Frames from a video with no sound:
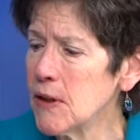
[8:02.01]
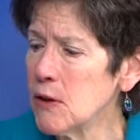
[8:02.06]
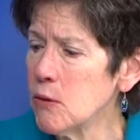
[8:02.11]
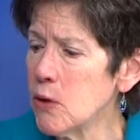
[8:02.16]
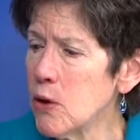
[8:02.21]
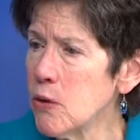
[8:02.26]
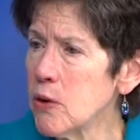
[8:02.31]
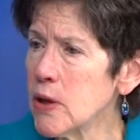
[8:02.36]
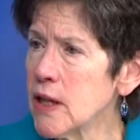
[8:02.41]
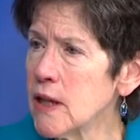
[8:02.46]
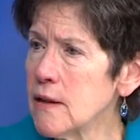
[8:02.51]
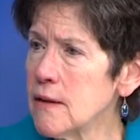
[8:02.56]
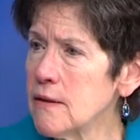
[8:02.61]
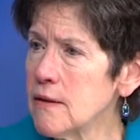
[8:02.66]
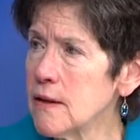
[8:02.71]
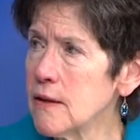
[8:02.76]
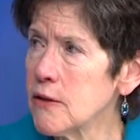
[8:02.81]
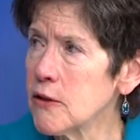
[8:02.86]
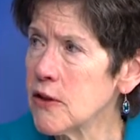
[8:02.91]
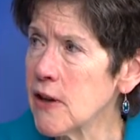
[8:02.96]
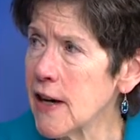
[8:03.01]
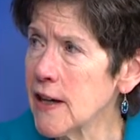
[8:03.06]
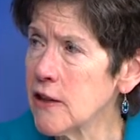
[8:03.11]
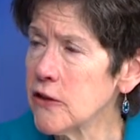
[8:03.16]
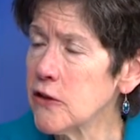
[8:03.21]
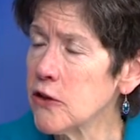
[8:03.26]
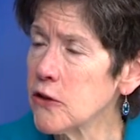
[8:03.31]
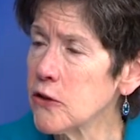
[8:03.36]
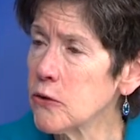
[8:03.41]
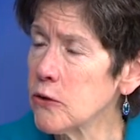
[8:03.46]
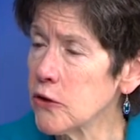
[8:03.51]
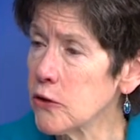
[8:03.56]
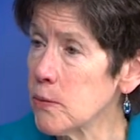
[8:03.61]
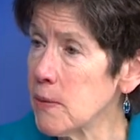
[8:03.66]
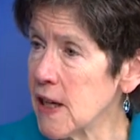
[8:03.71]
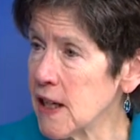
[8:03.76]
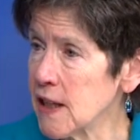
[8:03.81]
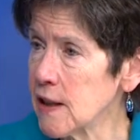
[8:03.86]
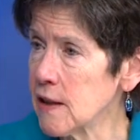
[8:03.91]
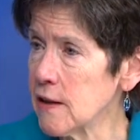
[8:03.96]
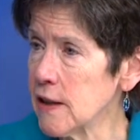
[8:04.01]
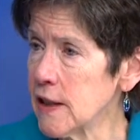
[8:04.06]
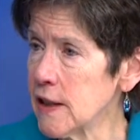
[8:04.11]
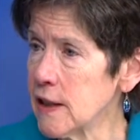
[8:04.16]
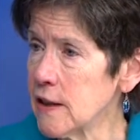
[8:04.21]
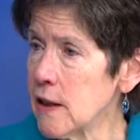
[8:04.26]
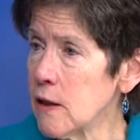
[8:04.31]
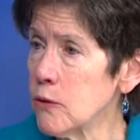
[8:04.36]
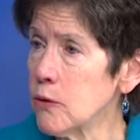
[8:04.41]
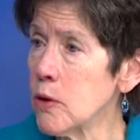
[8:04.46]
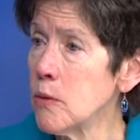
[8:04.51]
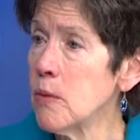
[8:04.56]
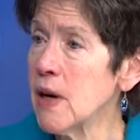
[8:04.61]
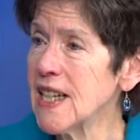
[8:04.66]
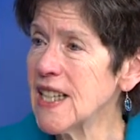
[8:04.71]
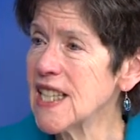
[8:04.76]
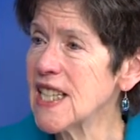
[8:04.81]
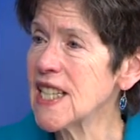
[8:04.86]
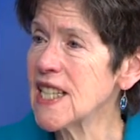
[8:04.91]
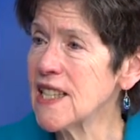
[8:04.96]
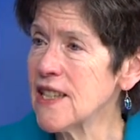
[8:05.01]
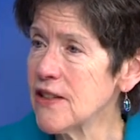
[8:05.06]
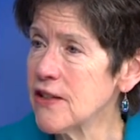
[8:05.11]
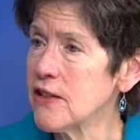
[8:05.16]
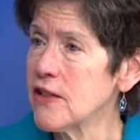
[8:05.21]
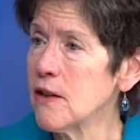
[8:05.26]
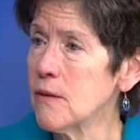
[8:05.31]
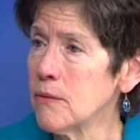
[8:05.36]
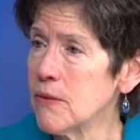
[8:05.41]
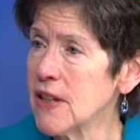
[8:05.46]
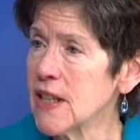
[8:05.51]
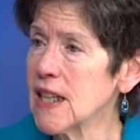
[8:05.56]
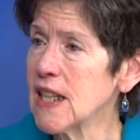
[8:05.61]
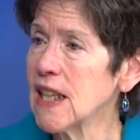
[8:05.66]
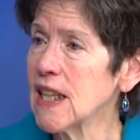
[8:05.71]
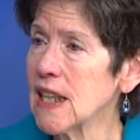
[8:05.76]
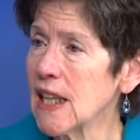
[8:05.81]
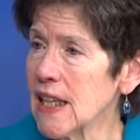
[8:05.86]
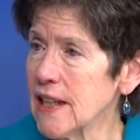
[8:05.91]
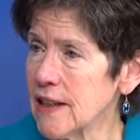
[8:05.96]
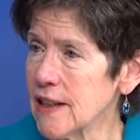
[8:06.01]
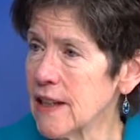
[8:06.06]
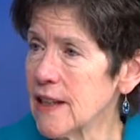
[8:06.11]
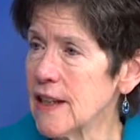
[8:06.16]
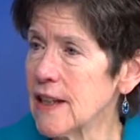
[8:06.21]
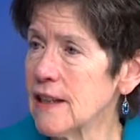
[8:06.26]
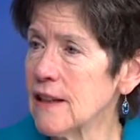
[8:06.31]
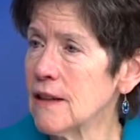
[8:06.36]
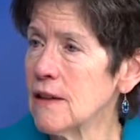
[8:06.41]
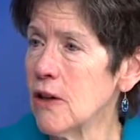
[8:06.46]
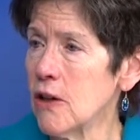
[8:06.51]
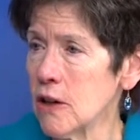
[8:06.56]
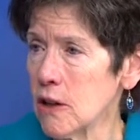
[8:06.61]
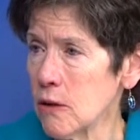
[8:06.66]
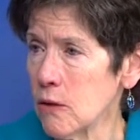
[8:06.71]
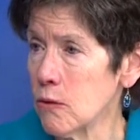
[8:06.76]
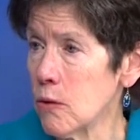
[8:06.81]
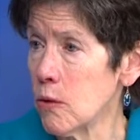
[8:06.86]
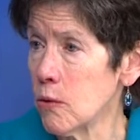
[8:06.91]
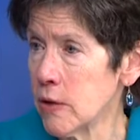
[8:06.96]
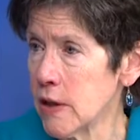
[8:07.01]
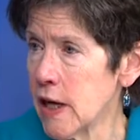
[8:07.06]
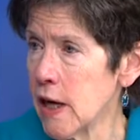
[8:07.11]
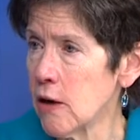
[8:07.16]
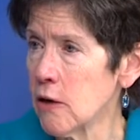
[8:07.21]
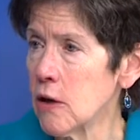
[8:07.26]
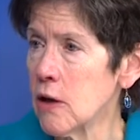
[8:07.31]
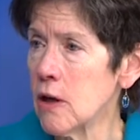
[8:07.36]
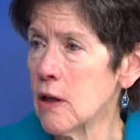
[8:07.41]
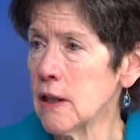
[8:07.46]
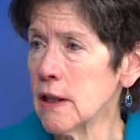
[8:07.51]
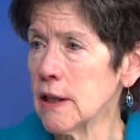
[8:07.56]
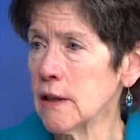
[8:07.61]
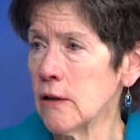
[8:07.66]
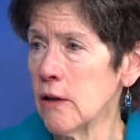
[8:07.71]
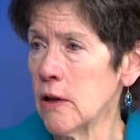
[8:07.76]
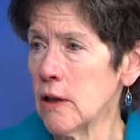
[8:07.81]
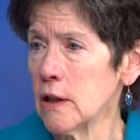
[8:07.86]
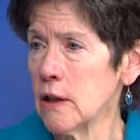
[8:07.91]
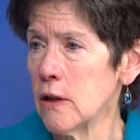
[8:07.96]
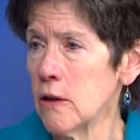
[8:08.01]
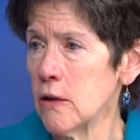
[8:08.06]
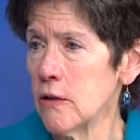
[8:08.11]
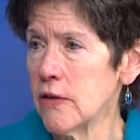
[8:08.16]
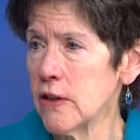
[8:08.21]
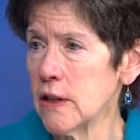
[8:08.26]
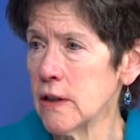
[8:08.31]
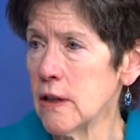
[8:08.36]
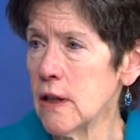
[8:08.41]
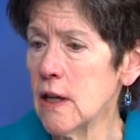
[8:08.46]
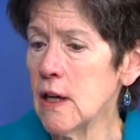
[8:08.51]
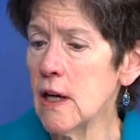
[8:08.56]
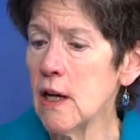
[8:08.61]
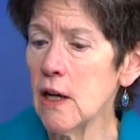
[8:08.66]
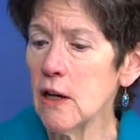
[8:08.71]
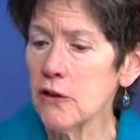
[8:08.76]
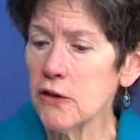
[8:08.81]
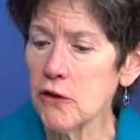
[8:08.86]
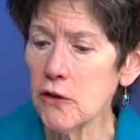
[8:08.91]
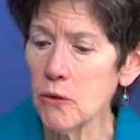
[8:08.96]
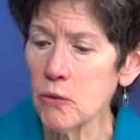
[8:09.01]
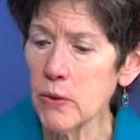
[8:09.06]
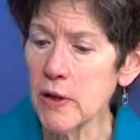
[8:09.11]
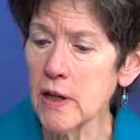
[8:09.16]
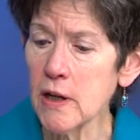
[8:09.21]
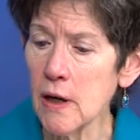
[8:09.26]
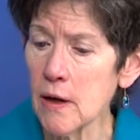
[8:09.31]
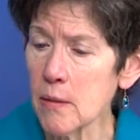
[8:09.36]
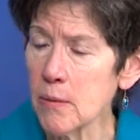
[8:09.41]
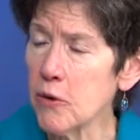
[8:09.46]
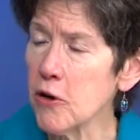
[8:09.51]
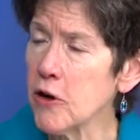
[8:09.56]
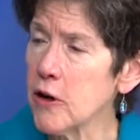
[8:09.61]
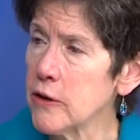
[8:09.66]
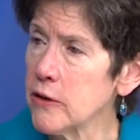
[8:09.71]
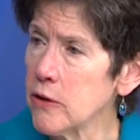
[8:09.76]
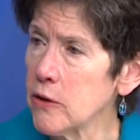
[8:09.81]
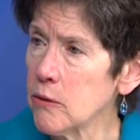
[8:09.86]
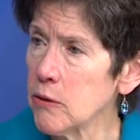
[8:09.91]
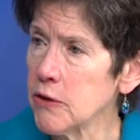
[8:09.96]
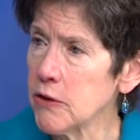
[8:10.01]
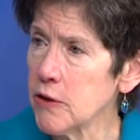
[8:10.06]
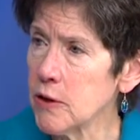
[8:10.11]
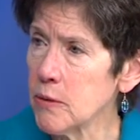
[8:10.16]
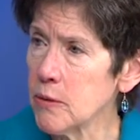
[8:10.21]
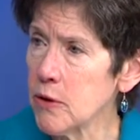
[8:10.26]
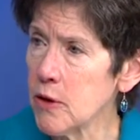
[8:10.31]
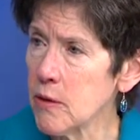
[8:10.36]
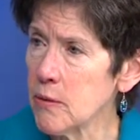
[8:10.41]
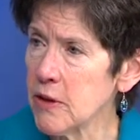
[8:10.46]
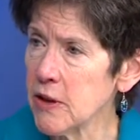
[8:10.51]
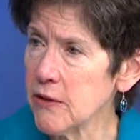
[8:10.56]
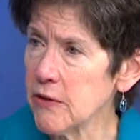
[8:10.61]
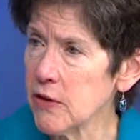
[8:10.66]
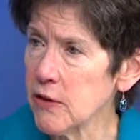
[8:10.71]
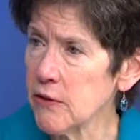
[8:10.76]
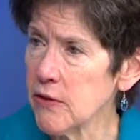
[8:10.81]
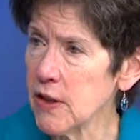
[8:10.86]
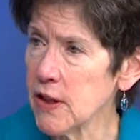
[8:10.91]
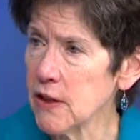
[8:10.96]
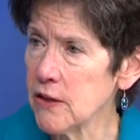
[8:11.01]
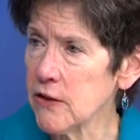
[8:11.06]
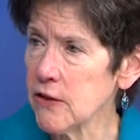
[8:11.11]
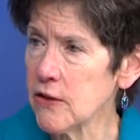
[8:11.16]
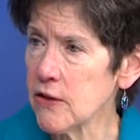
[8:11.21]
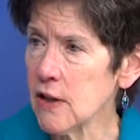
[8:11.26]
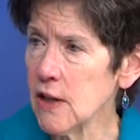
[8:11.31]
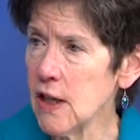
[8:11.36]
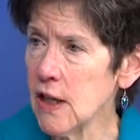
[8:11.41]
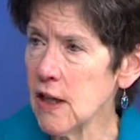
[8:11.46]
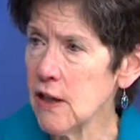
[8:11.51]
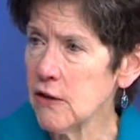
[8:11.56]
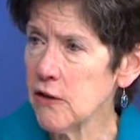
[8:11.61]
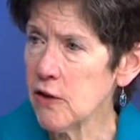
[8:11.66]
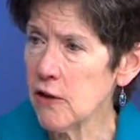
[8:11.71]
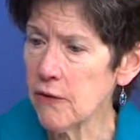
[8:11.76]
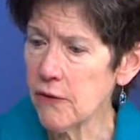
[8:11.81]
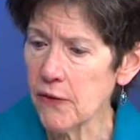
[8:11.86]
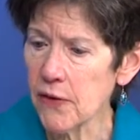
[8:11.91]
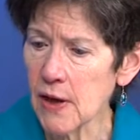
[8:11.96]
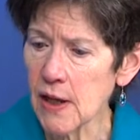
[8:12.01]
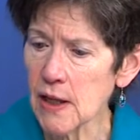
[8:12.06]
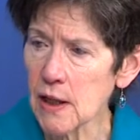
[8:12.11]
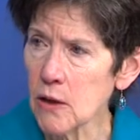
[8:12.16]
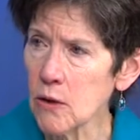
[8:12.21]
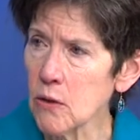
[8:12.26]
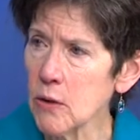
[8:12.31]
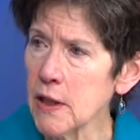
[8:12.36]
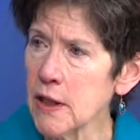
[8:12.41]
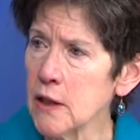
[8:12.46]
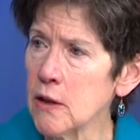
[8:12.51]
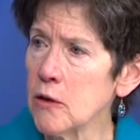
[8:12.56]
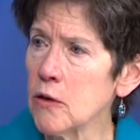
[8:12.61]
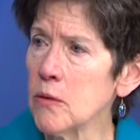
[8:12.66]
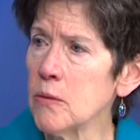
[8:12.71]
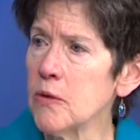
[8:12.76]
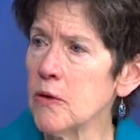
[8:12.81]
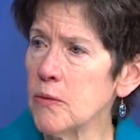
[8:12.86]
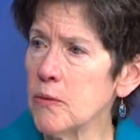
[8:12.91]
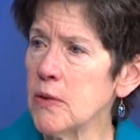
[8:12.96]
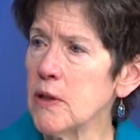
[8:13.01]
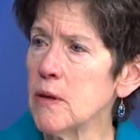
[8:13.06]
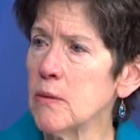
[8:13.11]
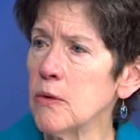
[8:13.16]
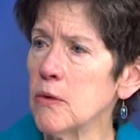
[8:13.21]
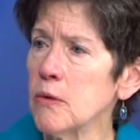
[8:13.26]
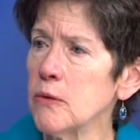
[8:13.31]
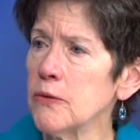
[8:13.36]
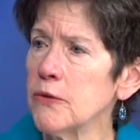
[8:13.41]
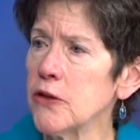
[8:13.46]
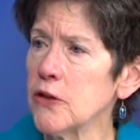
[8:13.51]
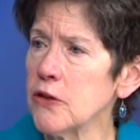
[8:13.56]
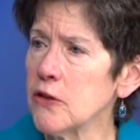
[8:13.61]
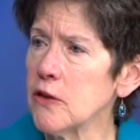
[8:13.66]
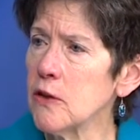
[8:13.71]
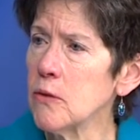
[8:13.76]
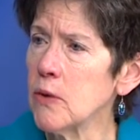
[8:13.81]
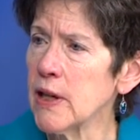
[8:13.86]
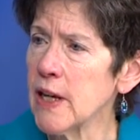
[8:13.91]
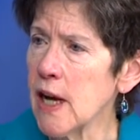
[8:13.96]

we were, scientists were speculating that we might see something like long, what we're now calling long COVID. So we are partnering with the Department of Defense to follow a group of people to see what